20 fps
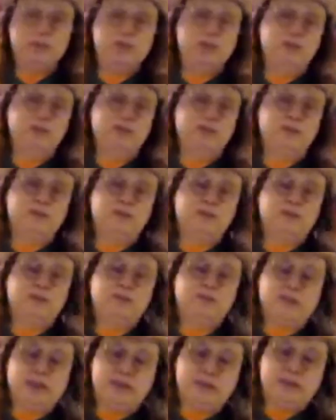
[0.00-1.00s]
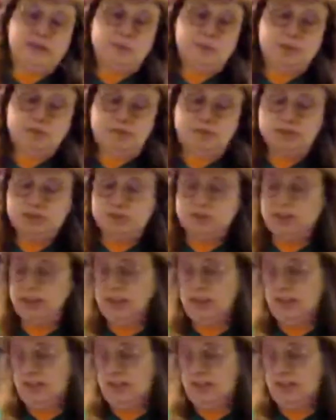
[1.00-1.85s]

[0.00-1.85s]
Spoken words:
is going to be a fine mixture,